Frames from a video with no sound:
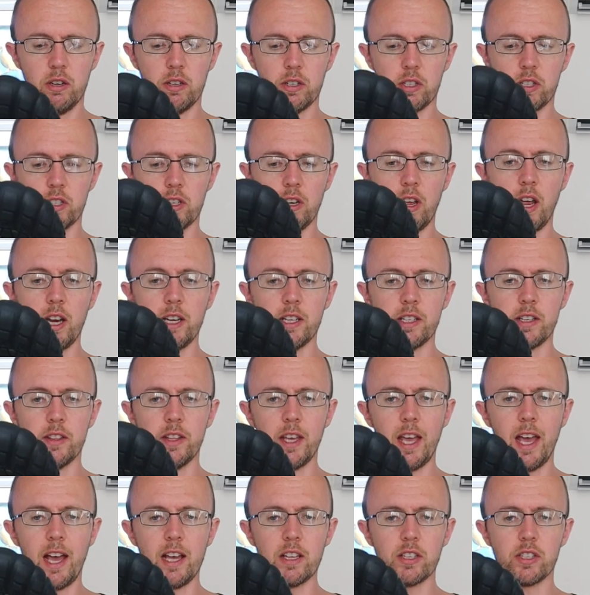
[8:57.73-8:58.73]
slightly to
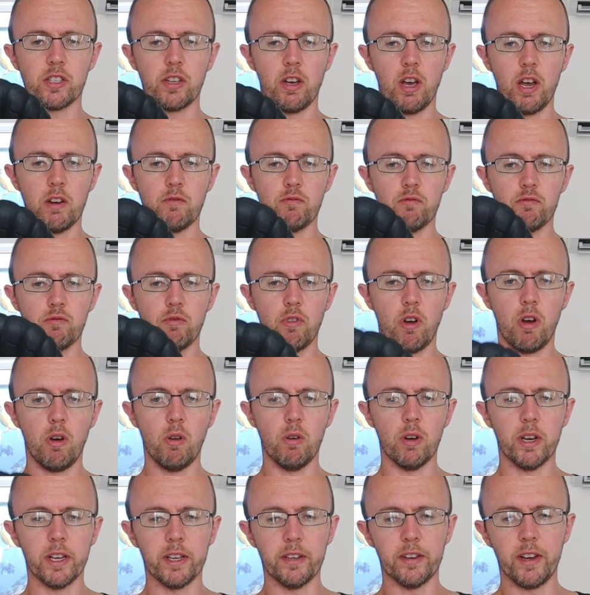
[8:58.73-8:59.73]
the outside,
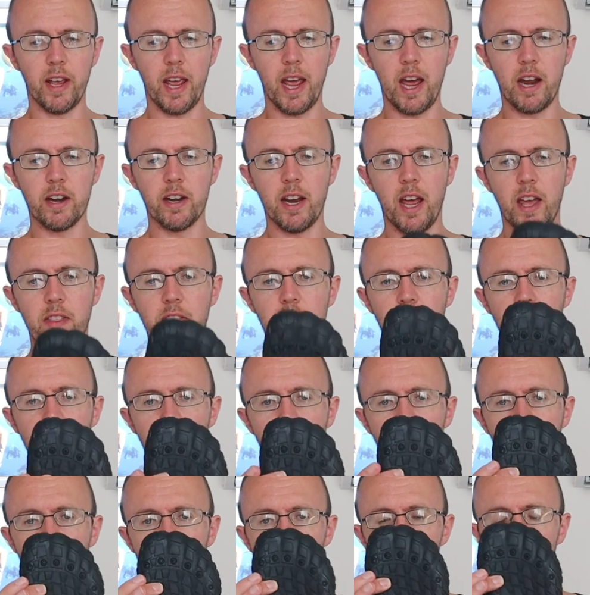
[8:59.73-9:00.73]
rolling down, and then
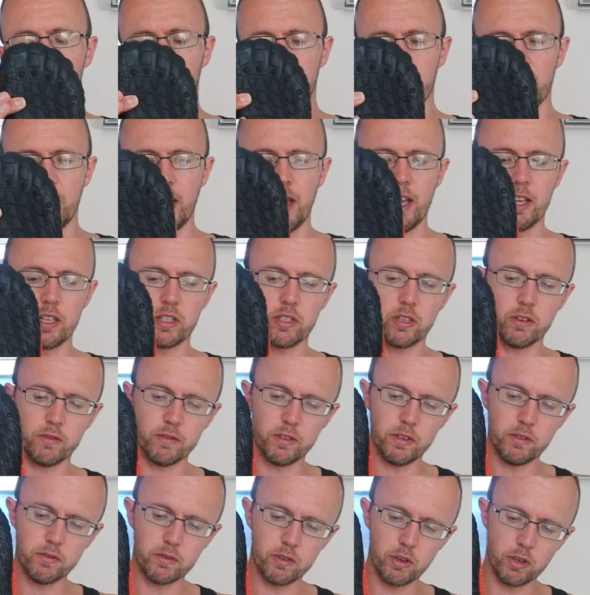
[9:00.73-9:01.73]
finishing there. So if
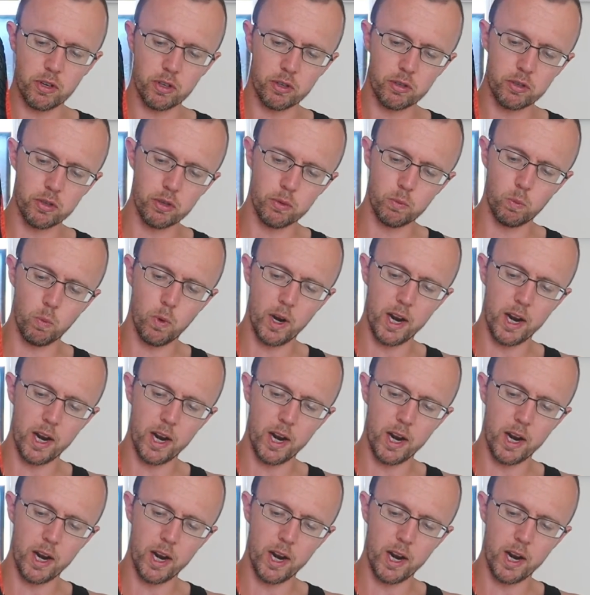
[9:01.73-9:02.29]
you've got a good